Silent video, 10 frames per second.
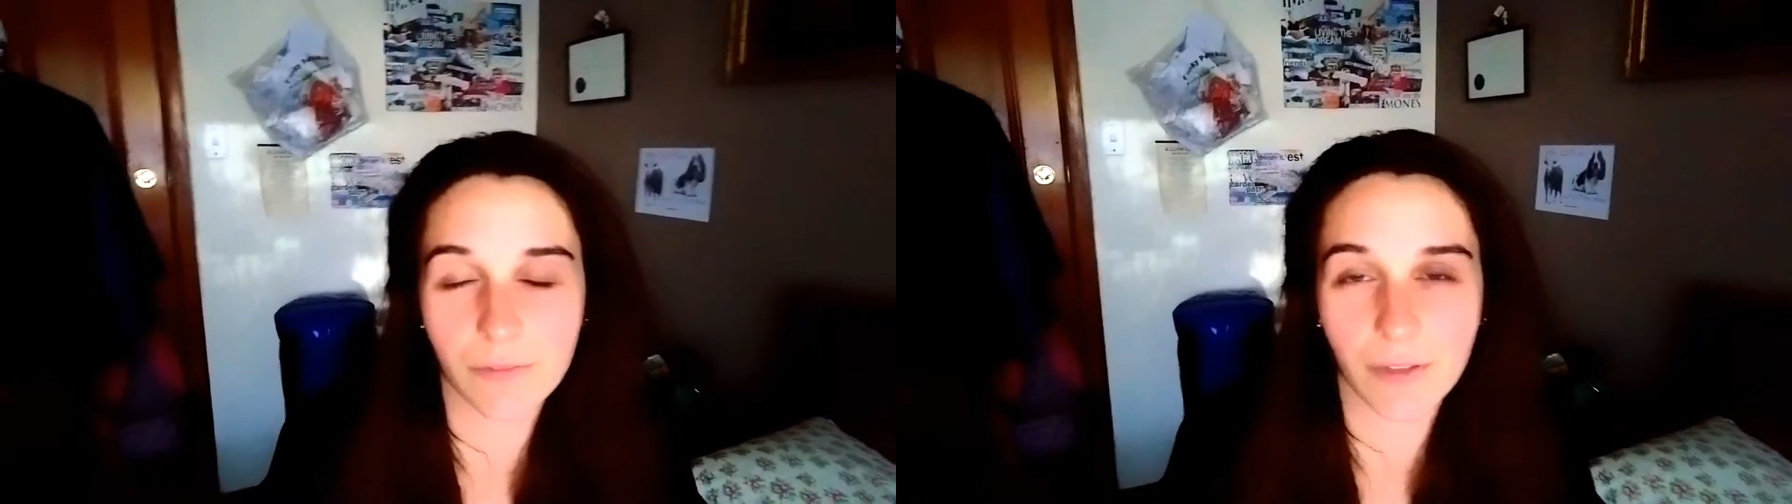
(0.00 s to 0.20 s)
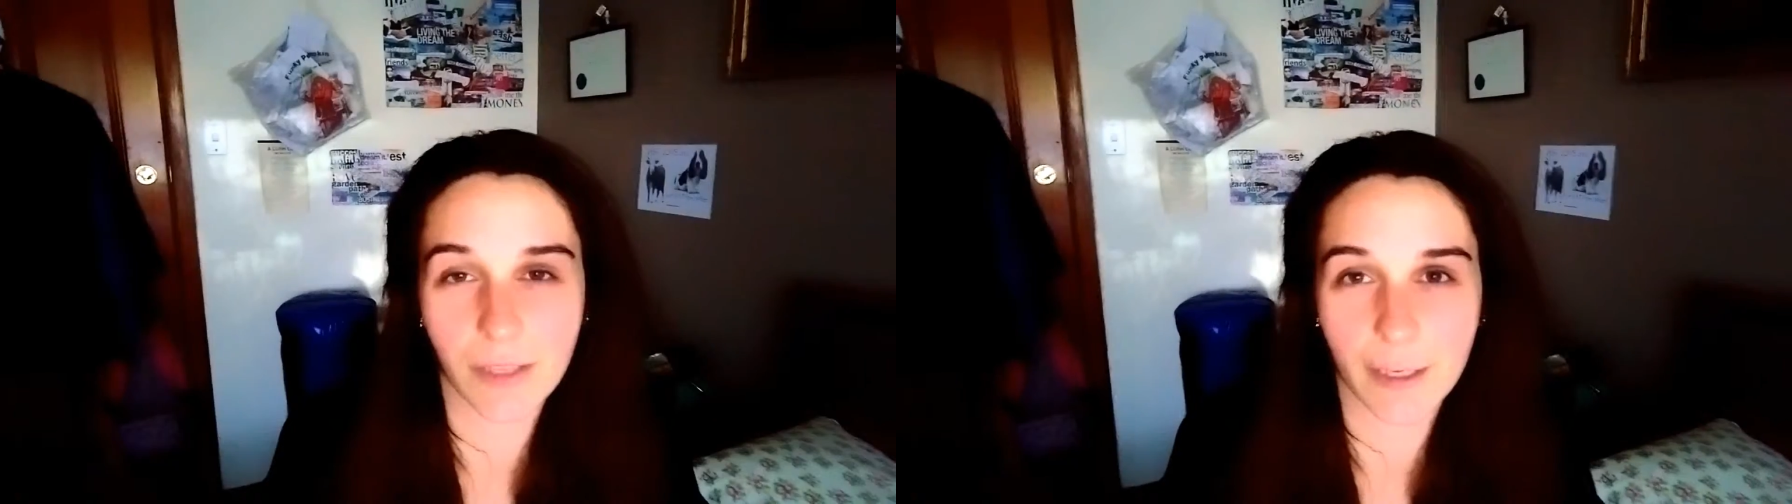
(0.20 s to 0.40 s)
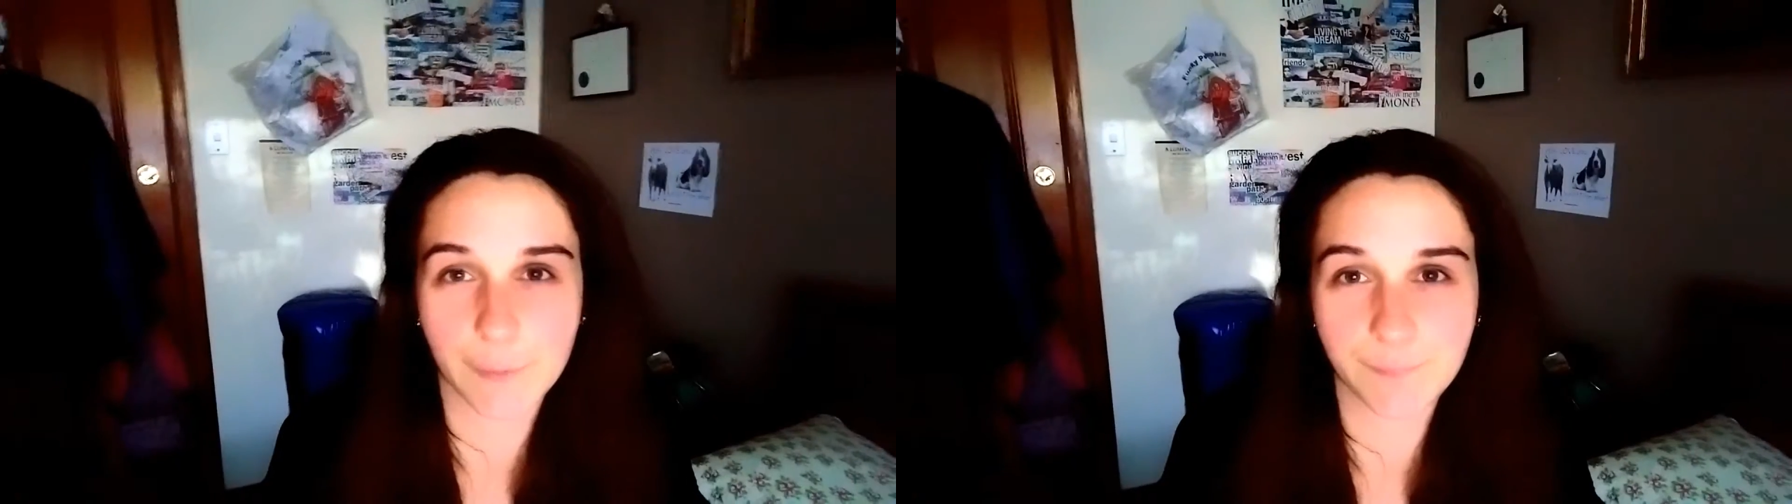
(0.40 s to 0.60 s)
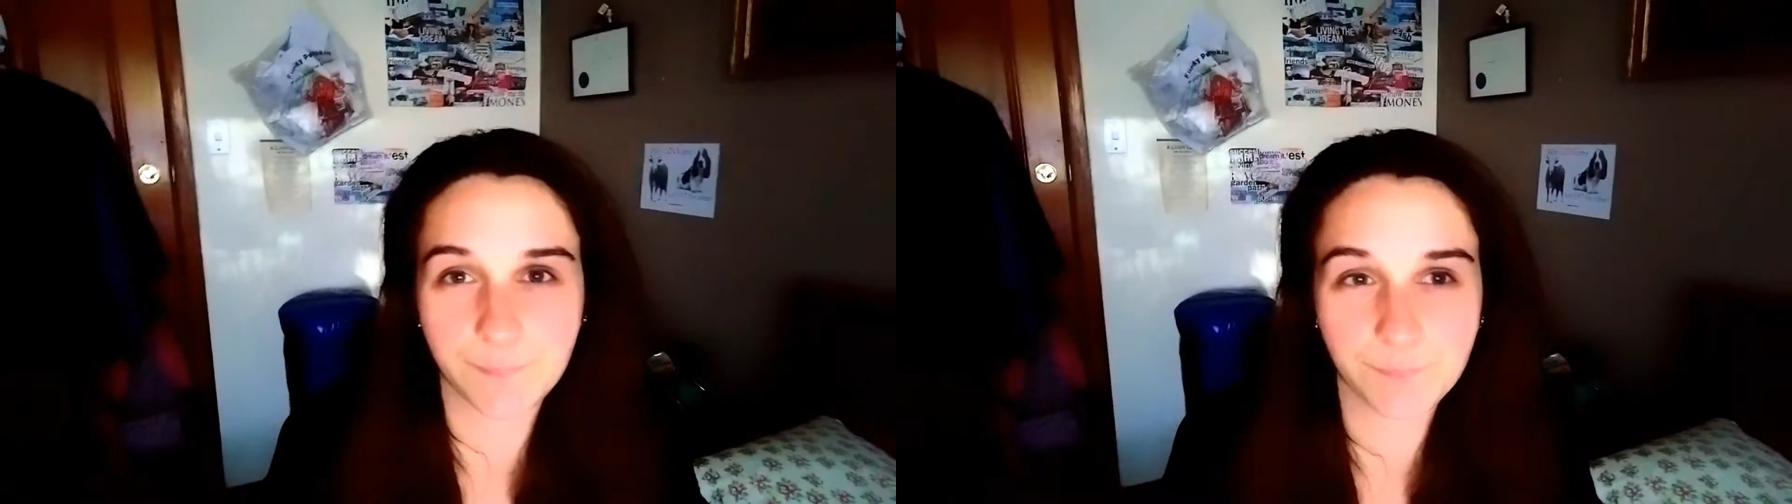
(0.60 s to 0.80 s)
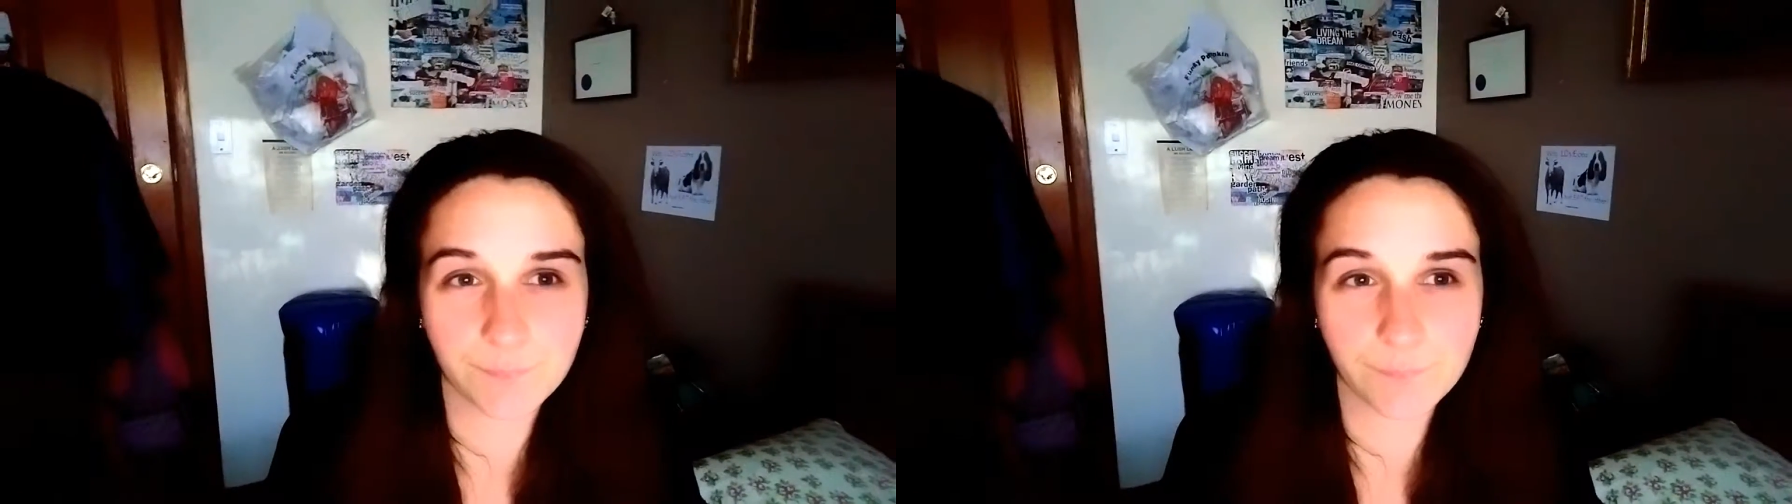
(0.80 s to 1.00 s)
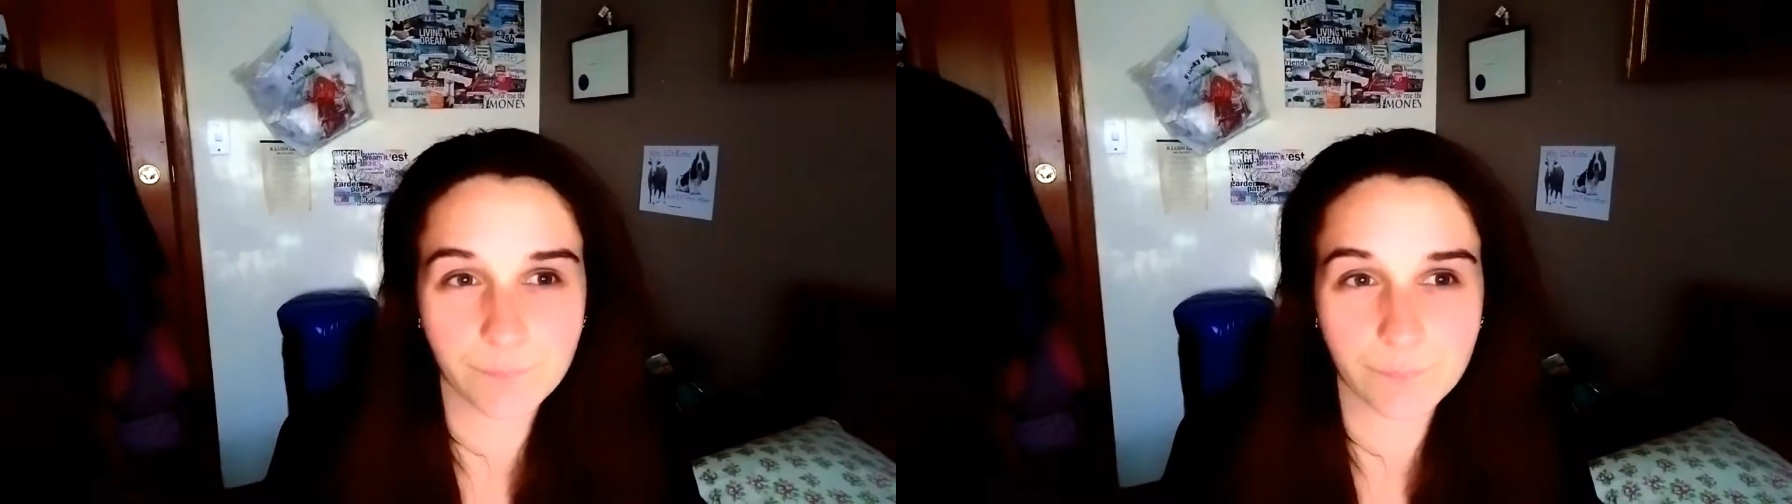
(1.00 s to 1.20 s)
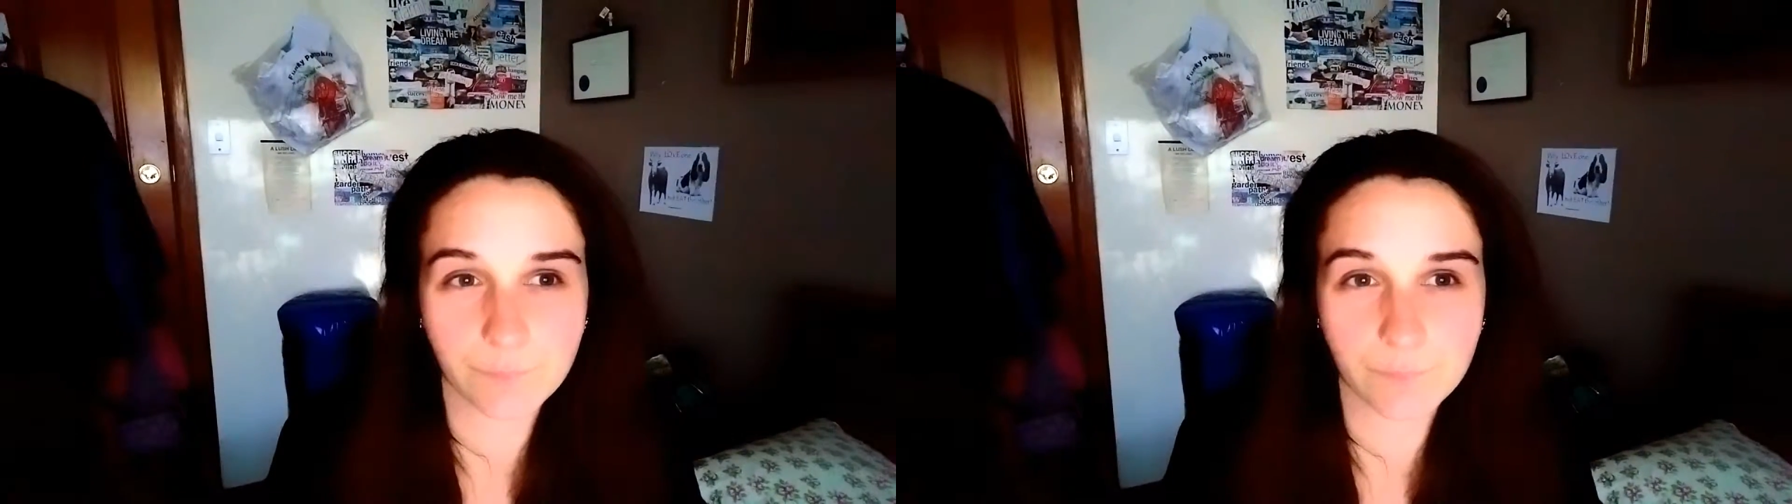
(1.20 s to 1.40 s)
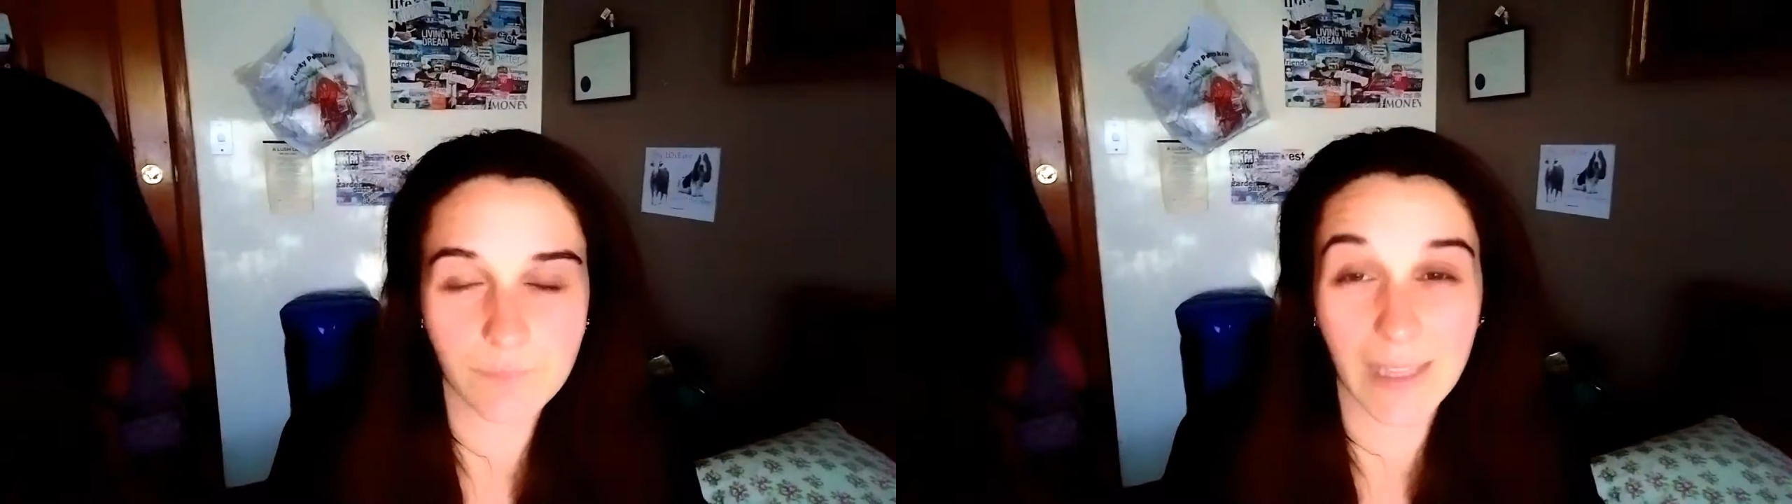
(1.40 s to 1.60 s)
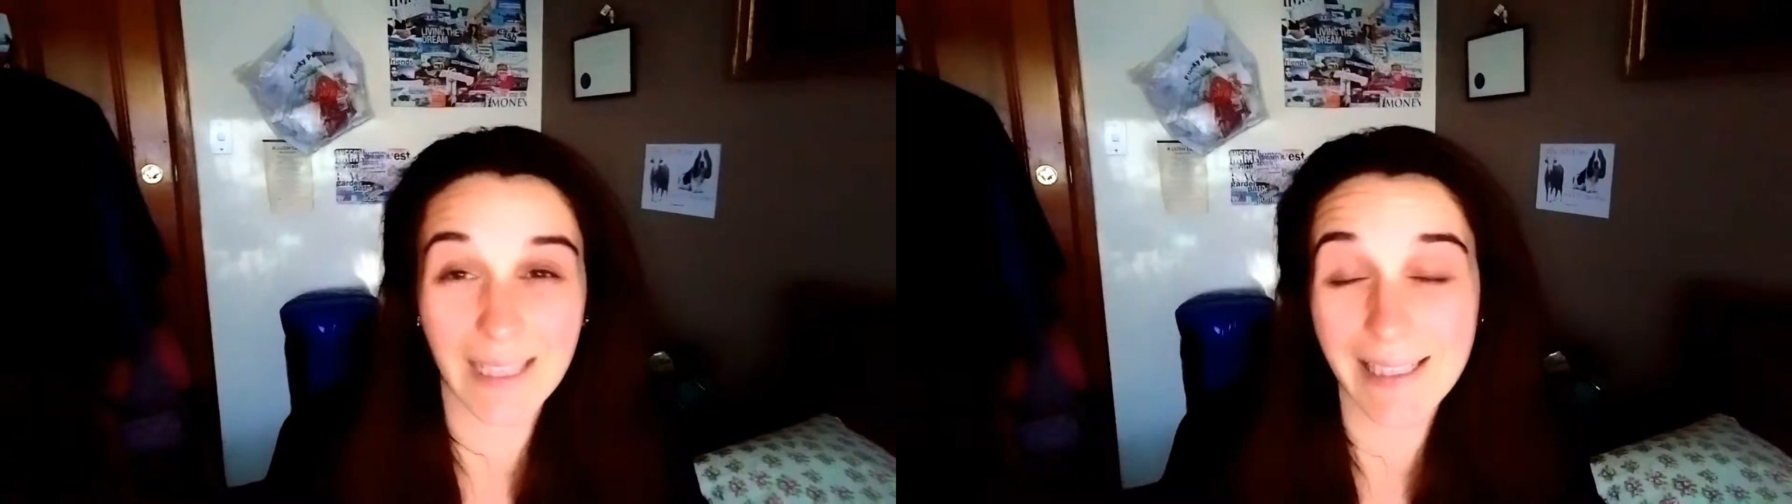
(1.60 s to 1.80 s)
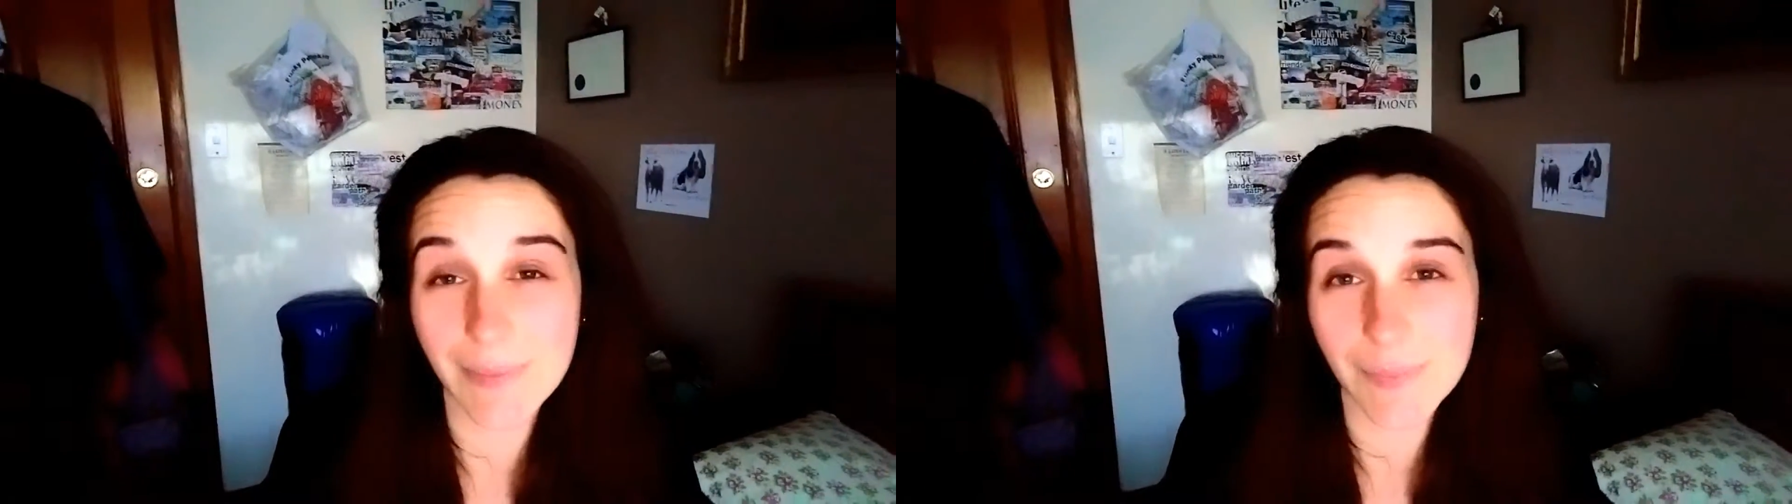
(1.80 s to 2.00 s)
their their
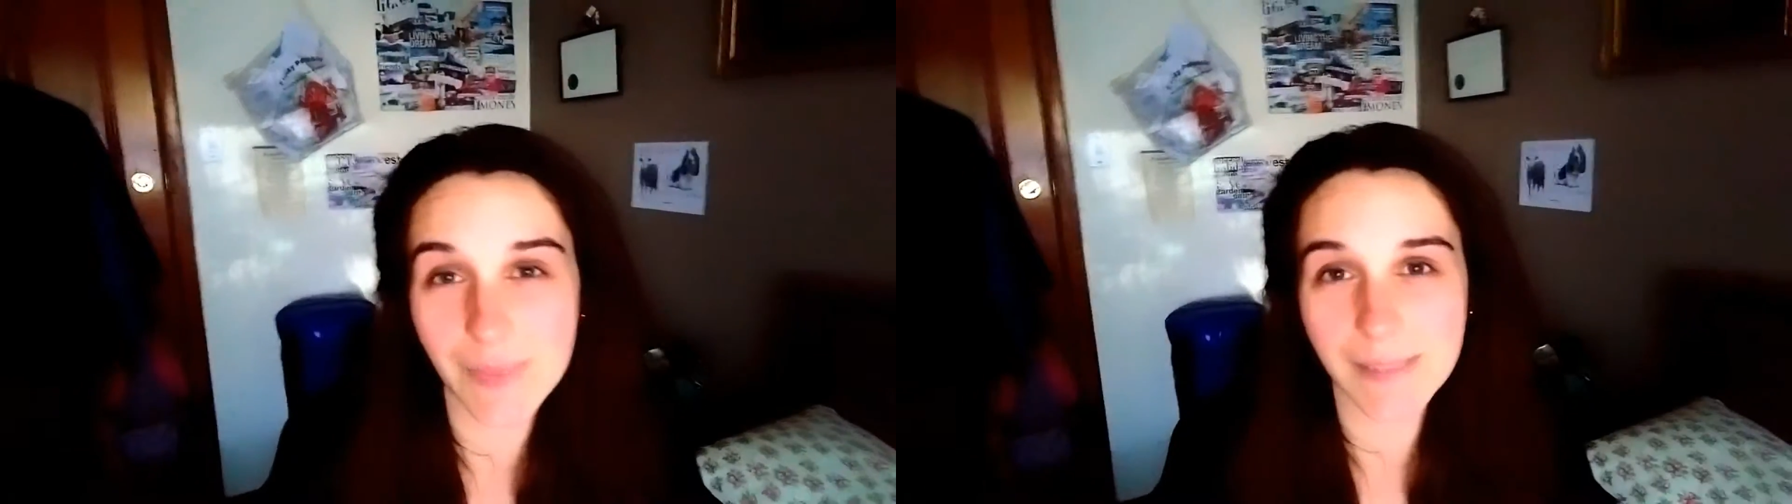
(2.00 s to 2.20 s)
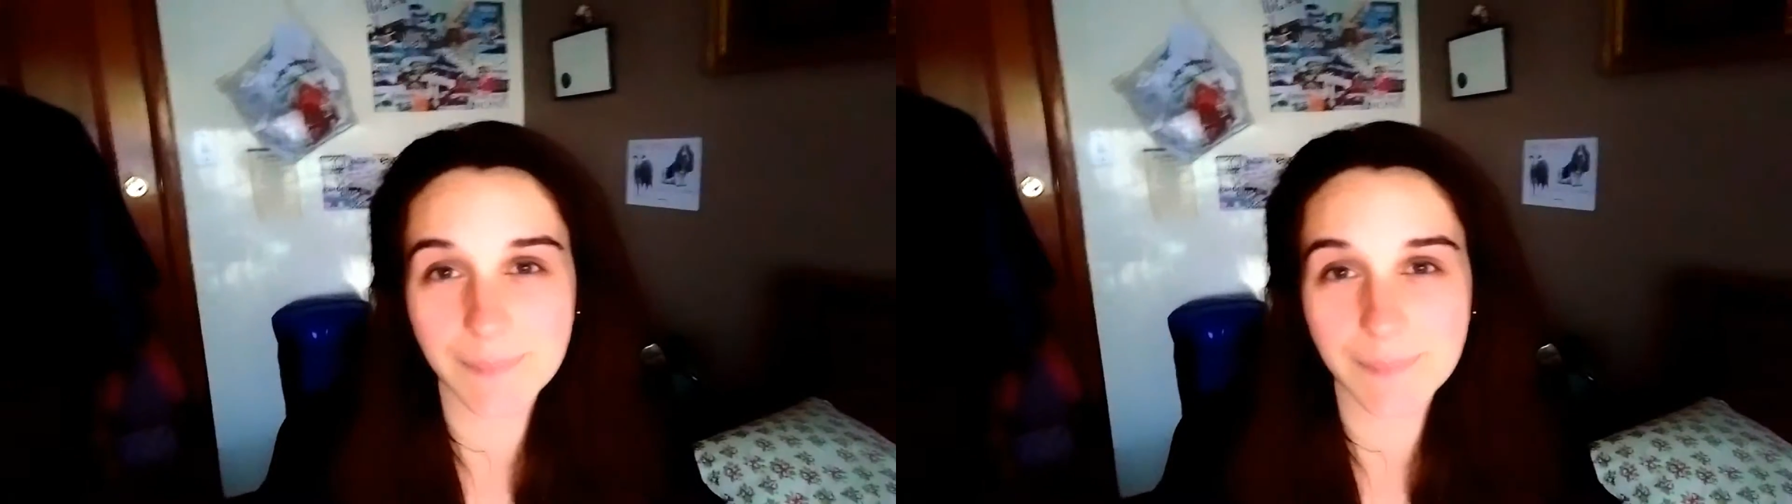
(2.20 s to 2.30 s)
limbs